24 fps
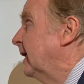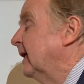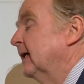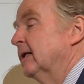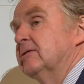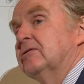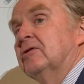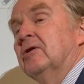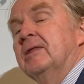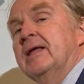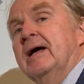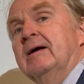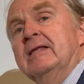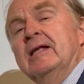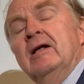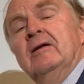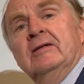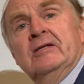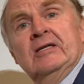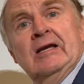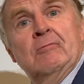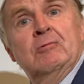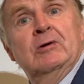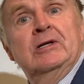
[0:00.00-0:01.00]
so
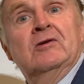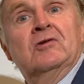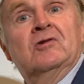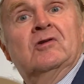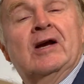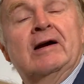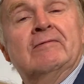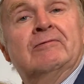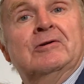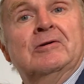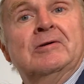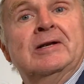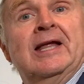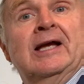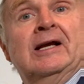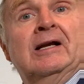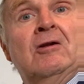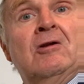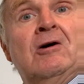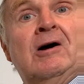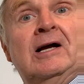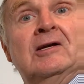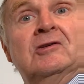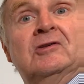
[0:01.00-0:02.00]
that's how we discover
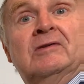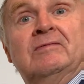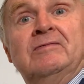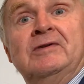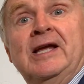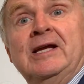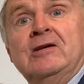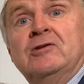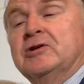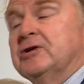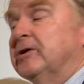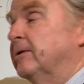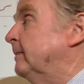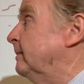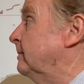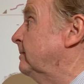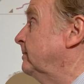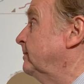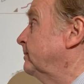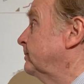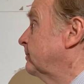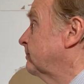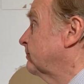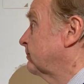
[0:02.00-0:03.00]
laws of nature.
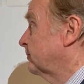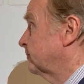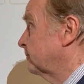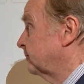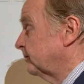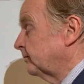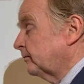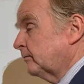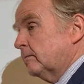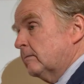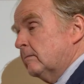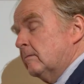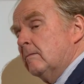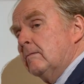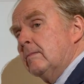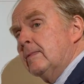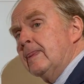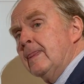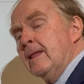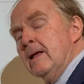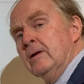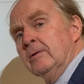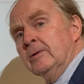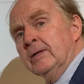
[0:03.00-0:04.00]

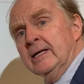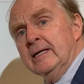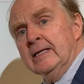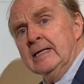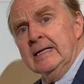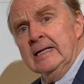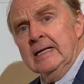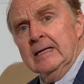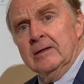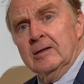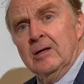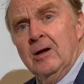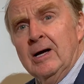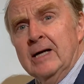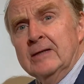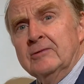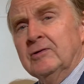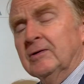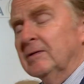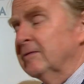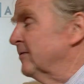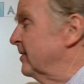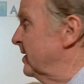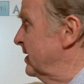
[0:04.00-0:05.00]
Okay, laws
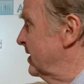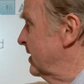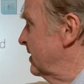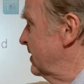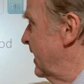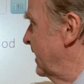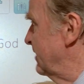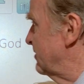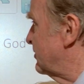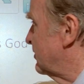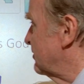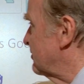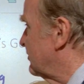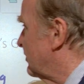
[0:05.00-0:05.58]
of nature's